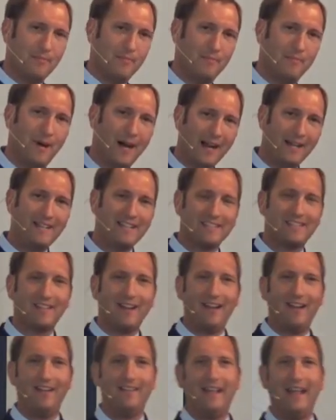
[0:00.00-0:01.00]
My
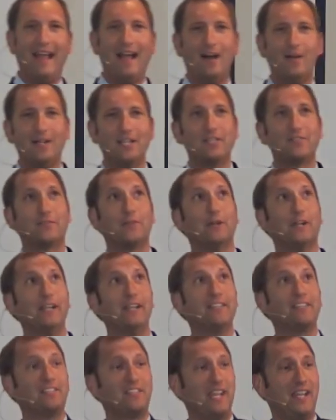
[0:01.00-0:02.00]
desire now is for
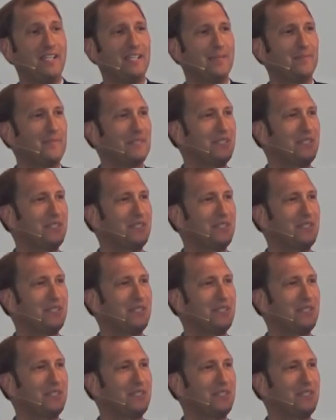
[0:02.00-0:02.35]
his kingdom